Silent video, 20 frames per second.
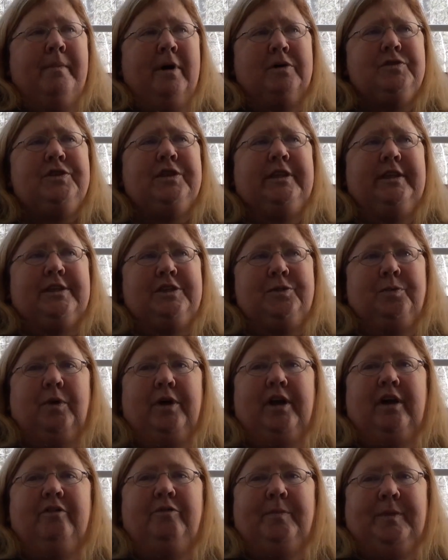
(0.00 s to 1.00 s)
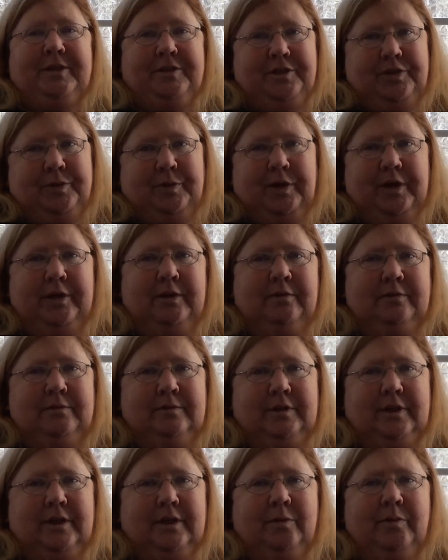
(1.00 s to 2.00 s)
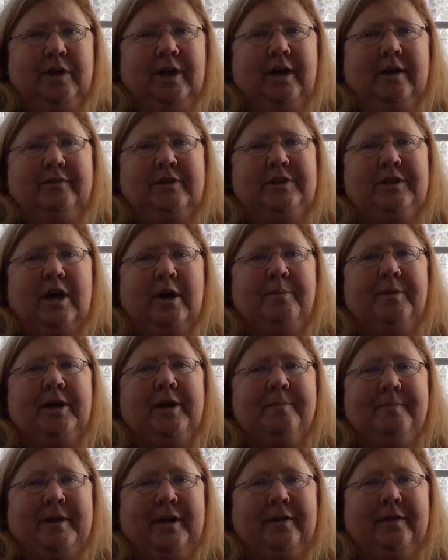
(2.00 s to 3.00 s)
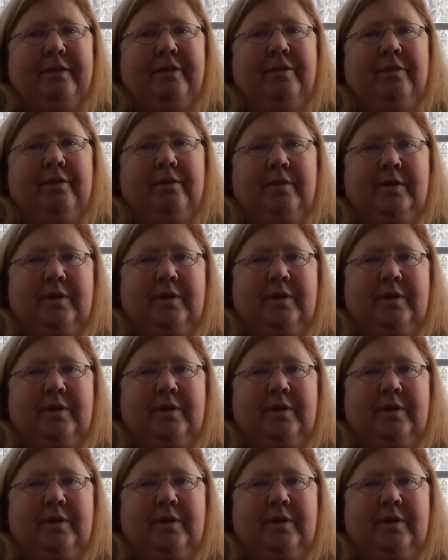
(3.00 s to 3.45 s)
Mostly that's what I've been doing. Okay. Yeah, we have a topic a month.